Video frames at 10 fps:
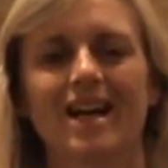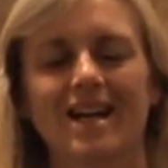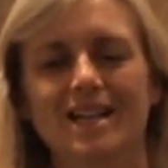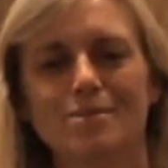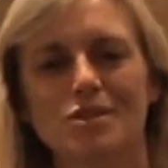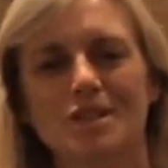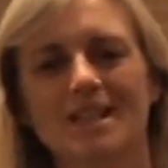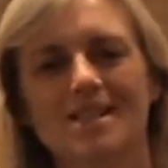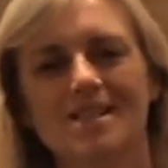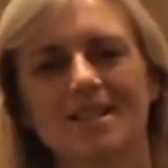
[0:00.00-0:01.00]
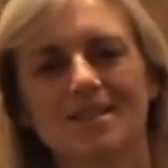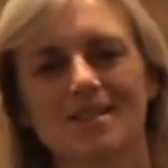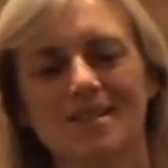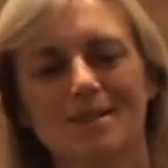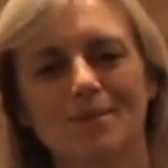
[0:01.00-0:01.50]
Hi, I'm Jean Ann
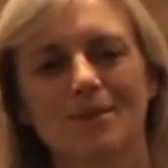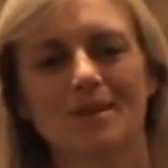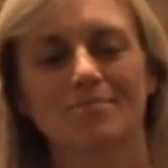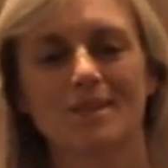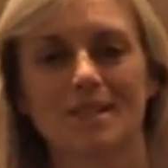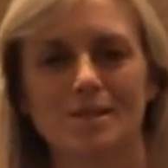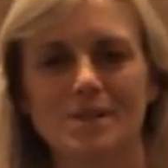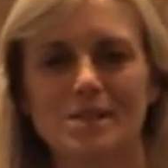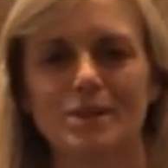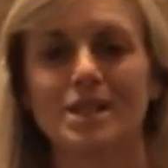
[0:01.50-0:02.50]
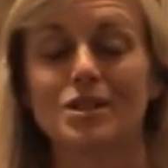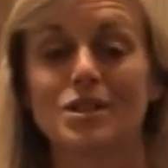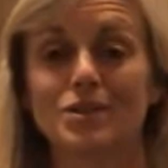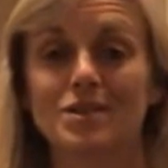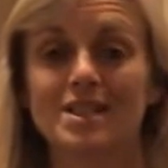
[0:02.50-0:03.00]
Zollars. I'm going to be speaking
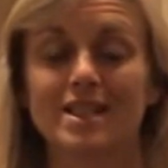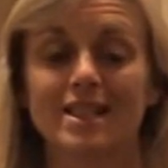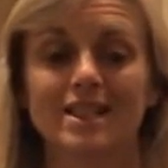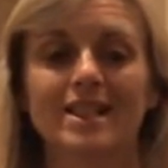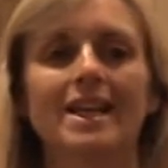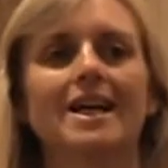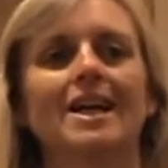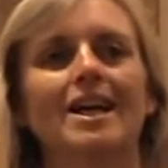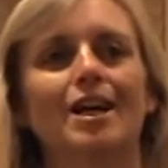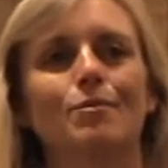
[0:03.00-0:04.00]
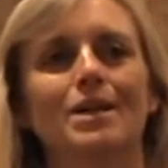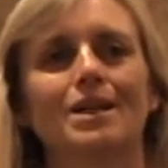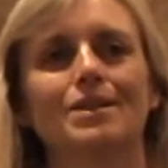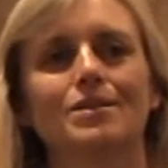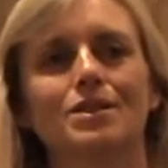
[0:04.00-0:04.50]
to you today
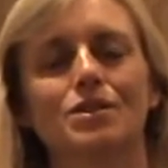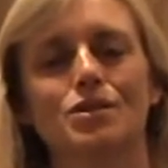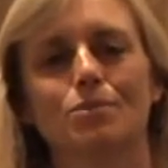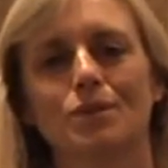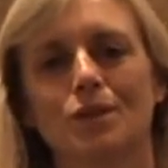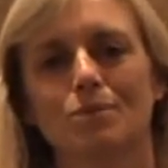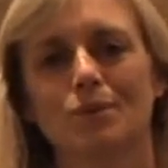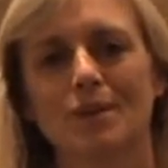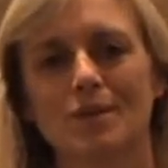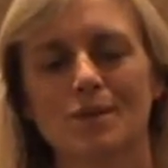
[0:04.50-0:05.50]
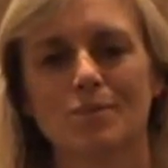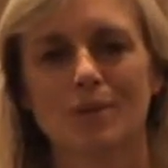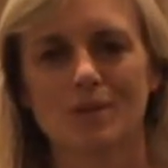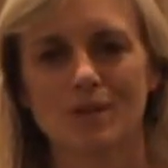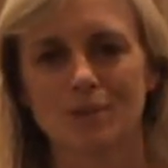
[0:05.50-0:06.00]
about Jean-Pierre Barral's
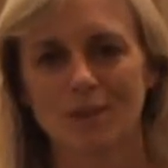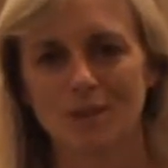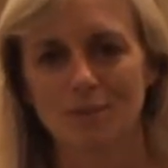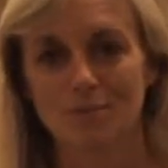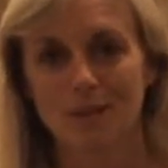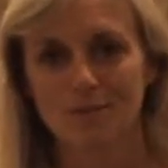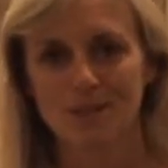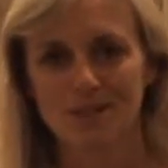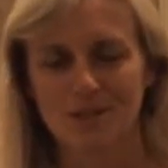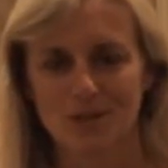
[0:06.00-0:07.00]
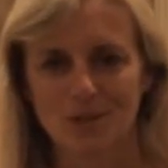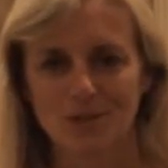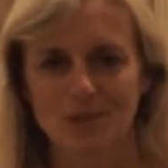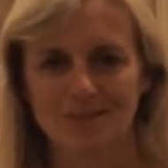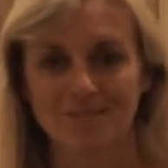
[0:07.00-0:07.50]
approach to working with babies and
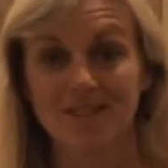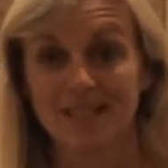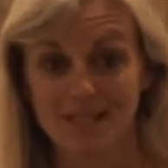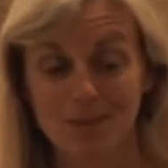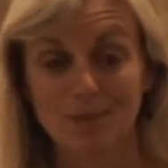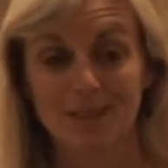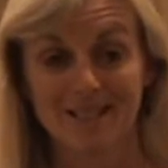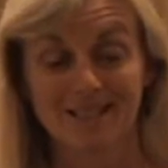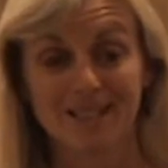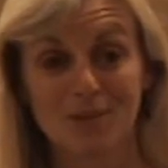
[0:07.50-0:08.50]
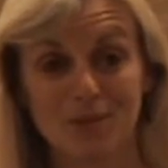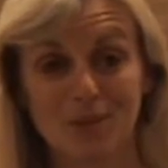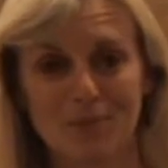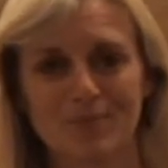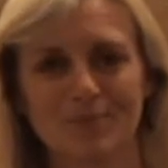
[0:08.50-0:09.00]
children. That's the work that I do.